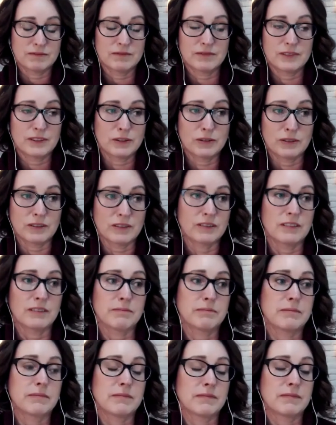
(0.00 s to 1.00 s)

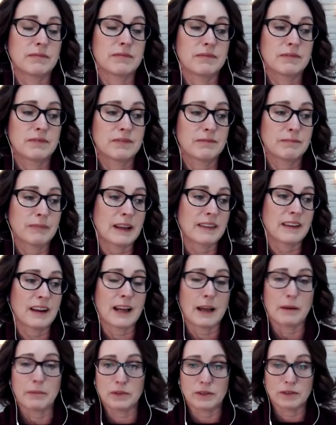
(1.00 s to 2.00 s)
couldn't make that
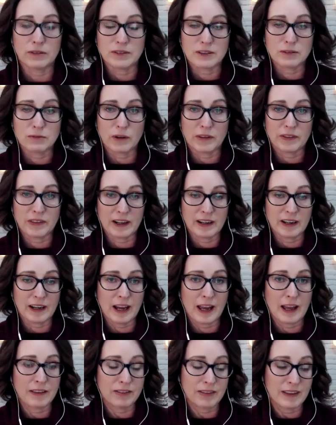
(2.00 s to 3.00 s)
happen, or didn't want
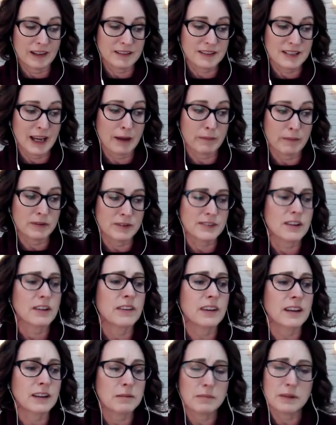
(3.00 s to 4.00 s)
that to happen. So
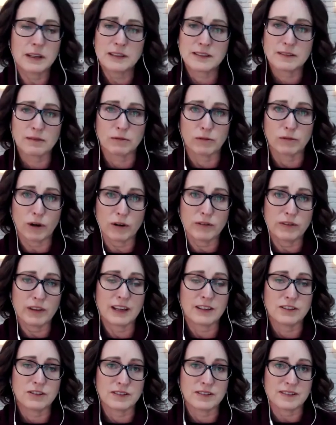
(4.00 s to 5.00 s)
there can be some growth
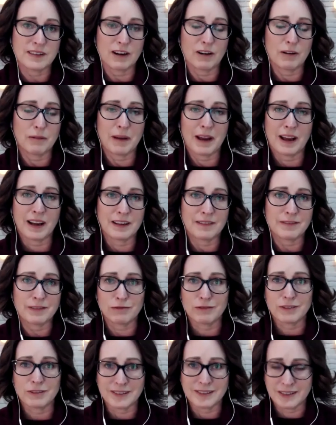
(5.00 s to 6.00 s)
edges there about even
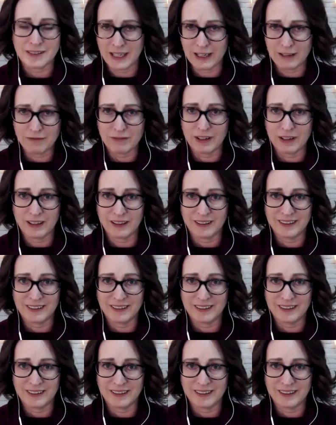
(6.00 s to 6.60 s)
receiving,